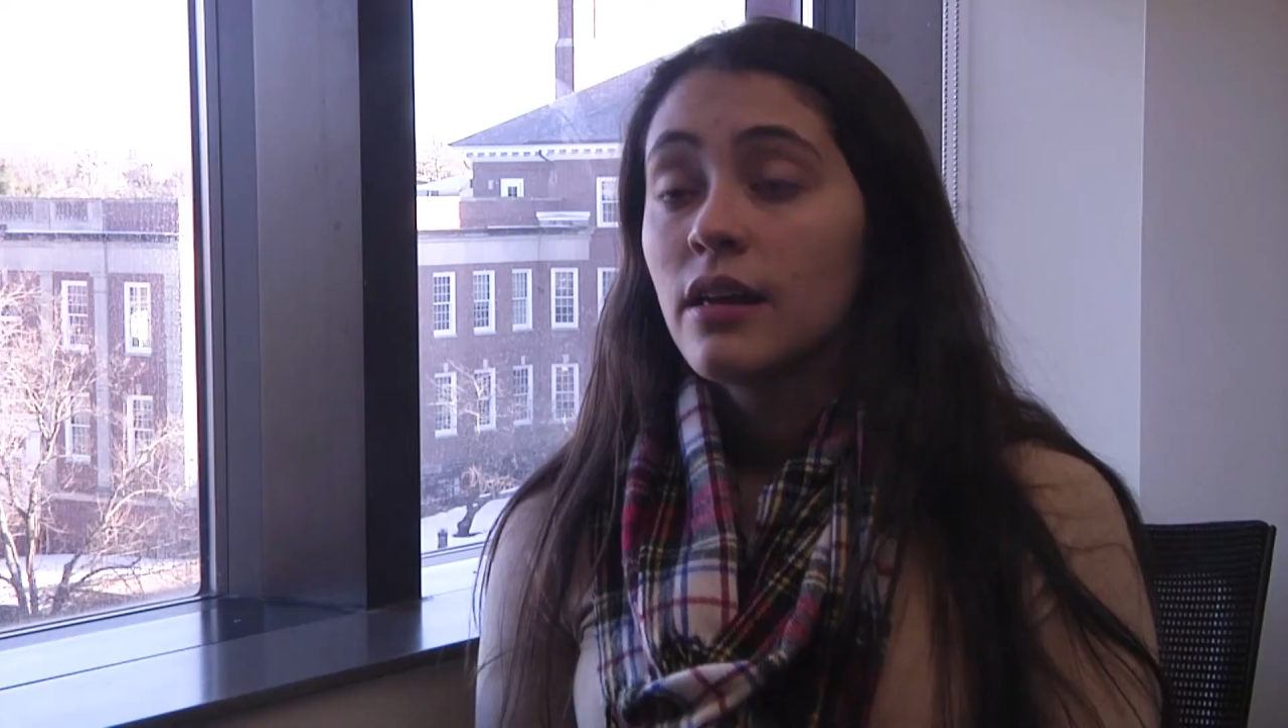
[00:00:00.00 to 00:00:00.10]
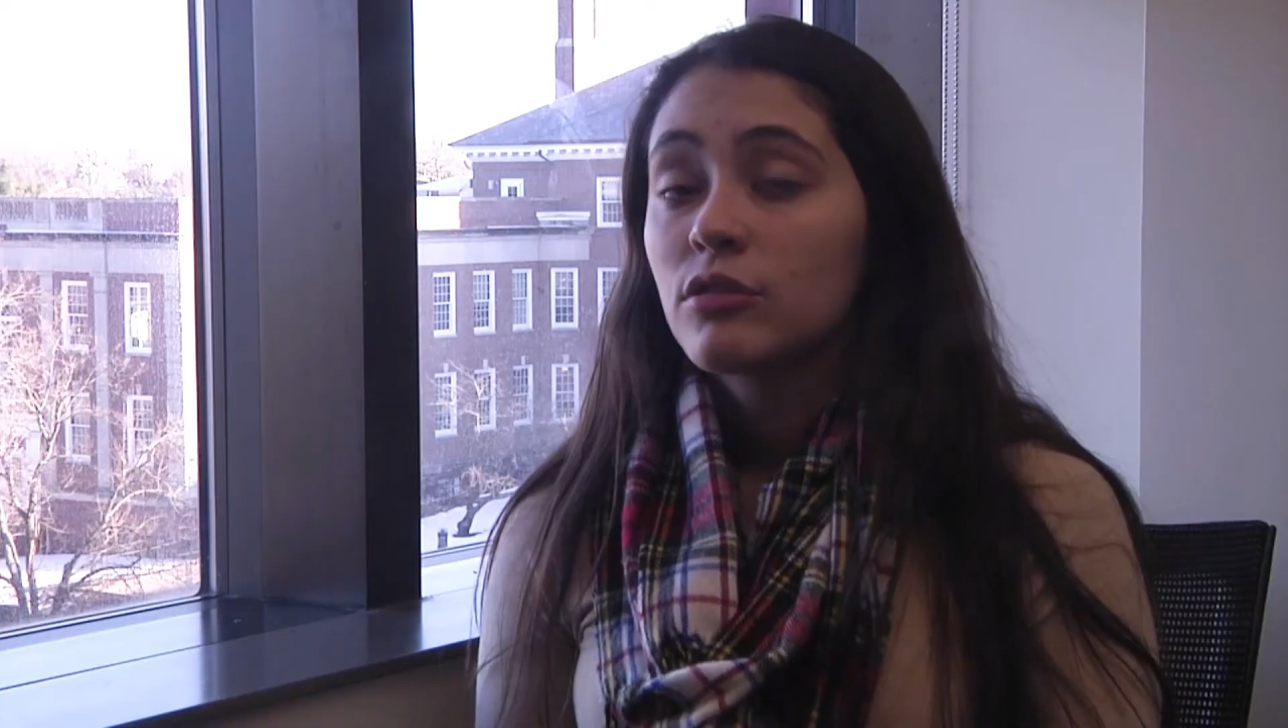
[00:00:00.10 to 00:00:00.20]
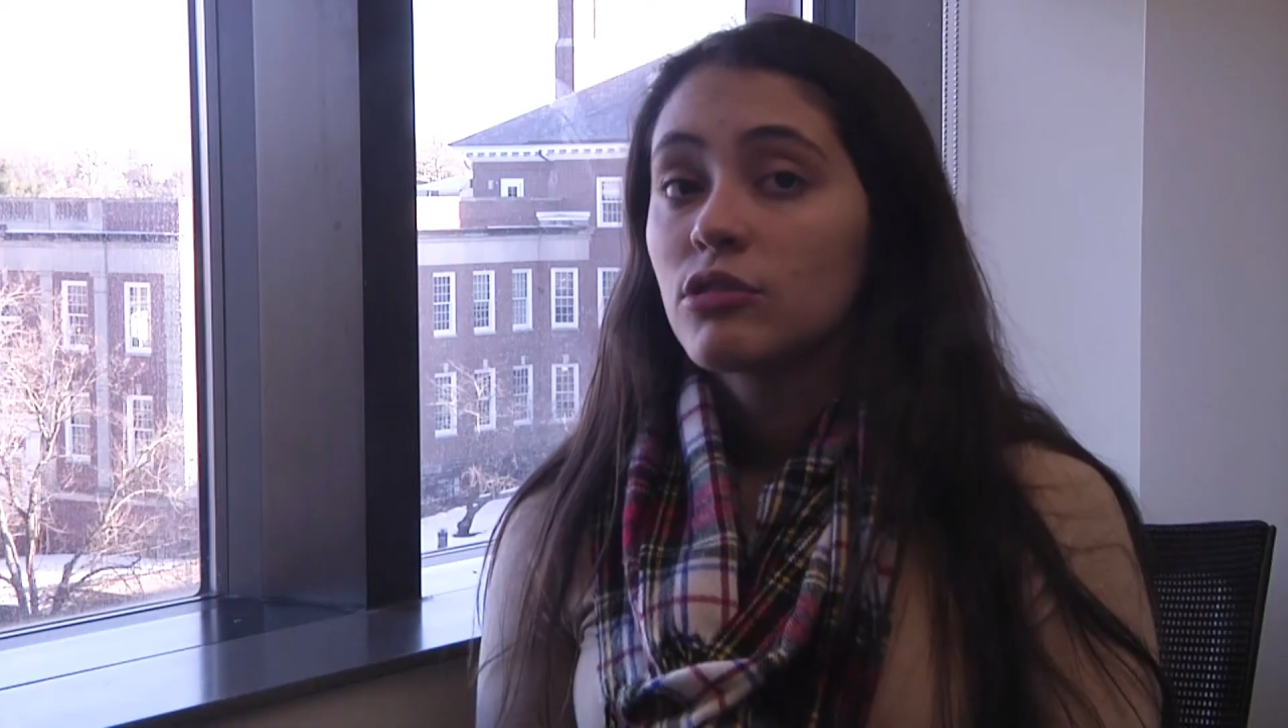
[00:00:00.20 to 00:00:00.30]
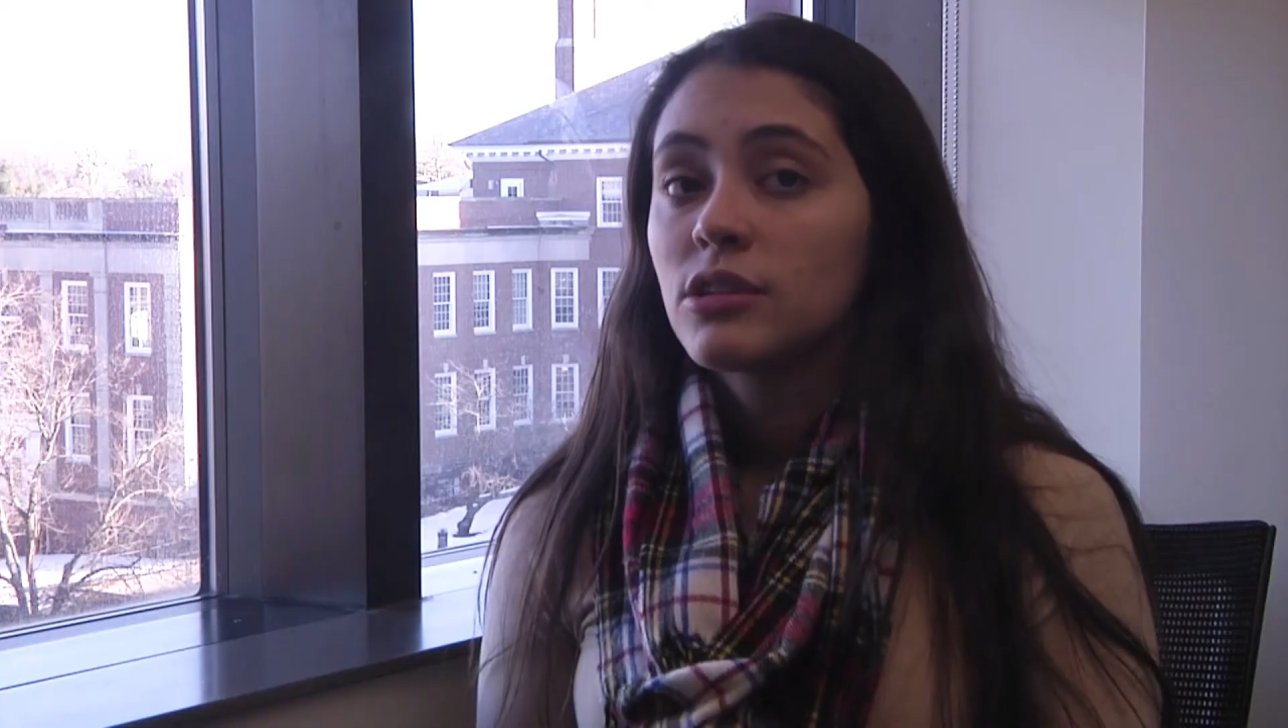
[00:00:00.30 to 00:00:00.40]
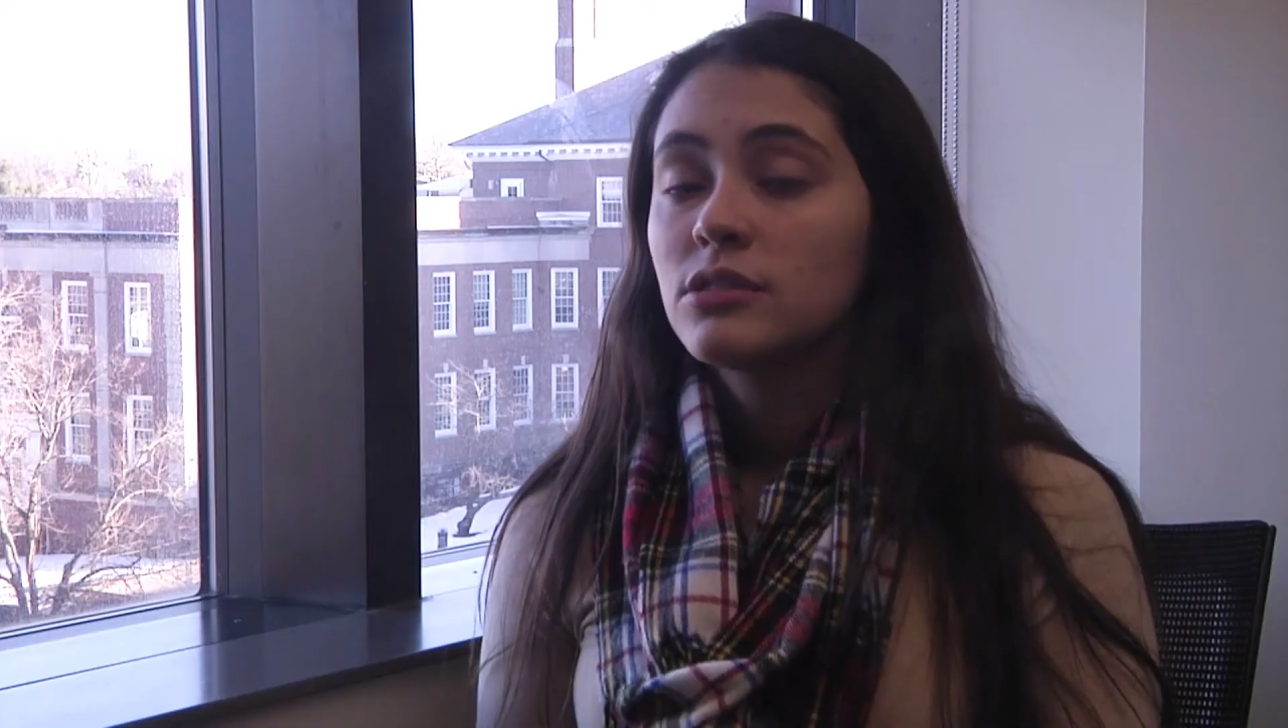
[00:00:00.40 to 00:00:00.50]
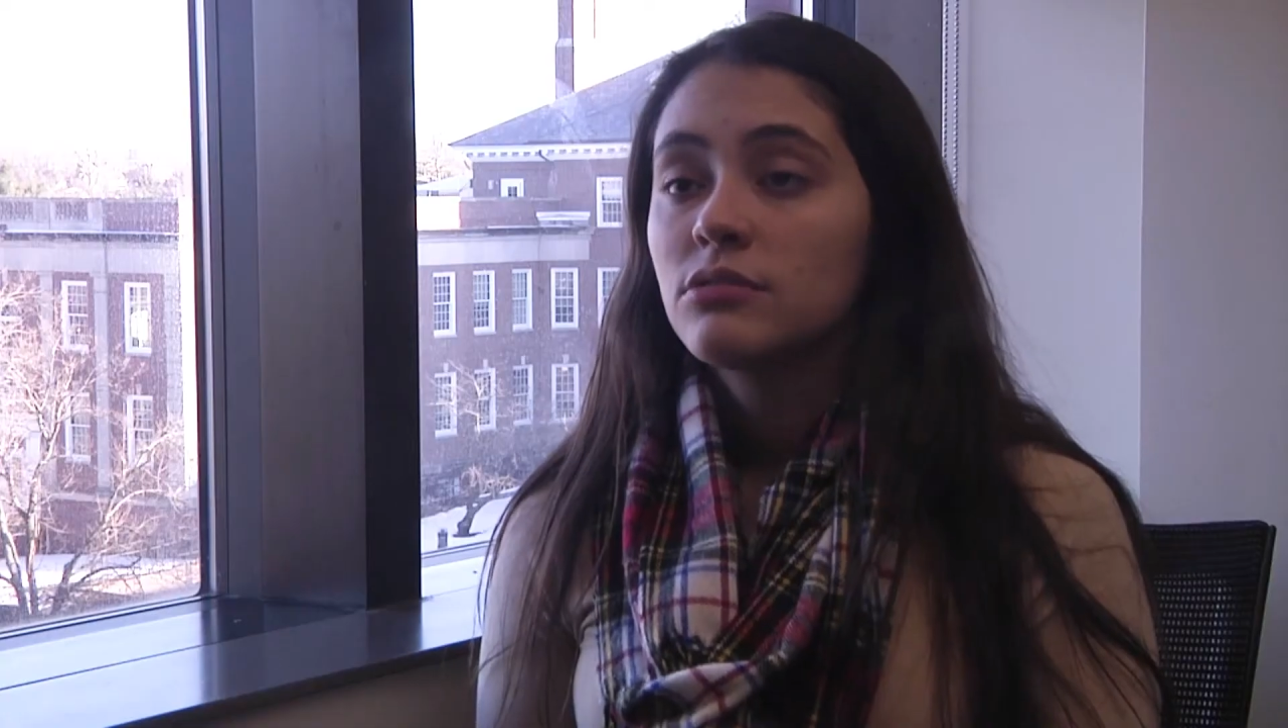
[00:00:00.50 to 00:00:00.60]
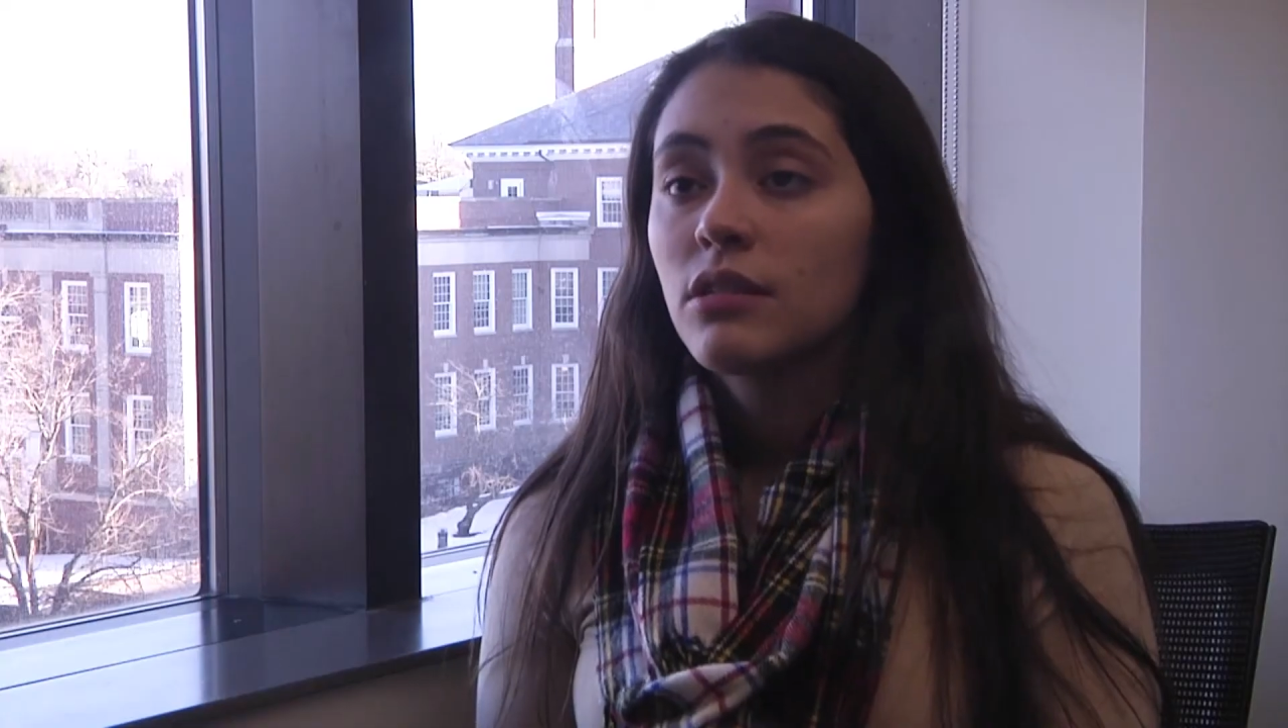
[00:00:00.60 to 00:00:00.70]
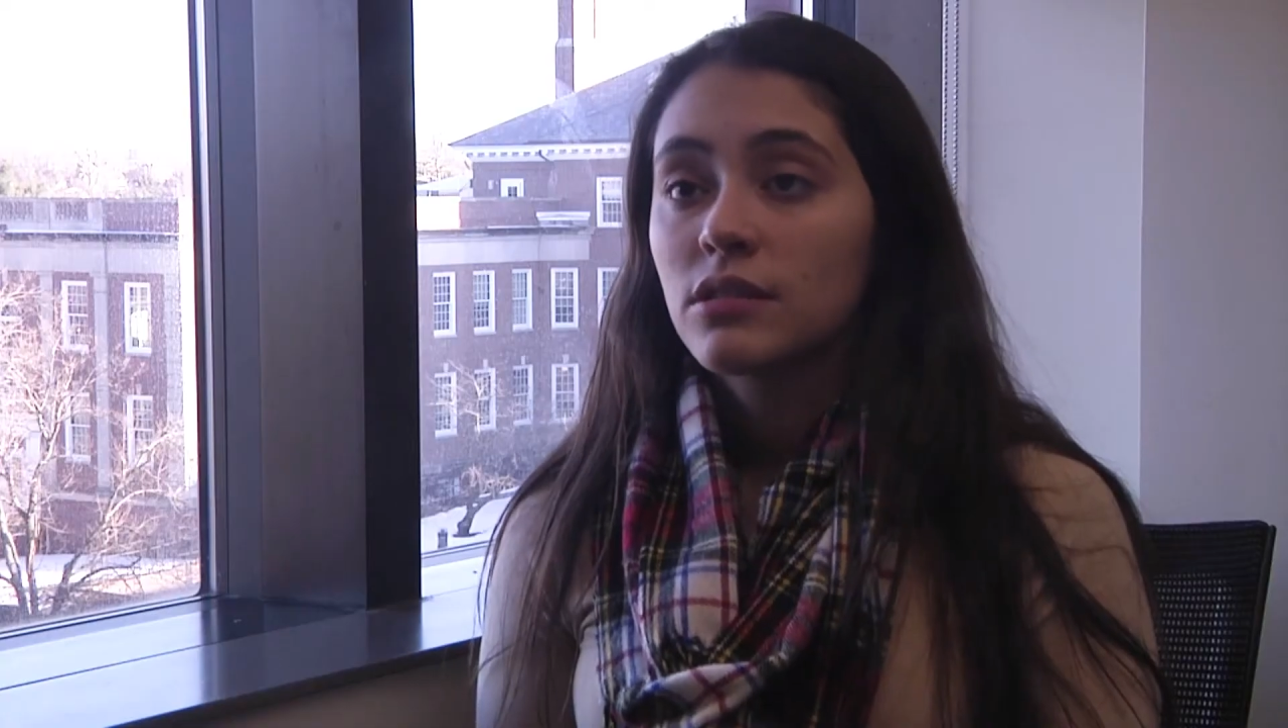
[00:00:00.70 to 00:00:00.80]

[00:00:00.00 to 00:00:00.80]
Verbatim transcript: 32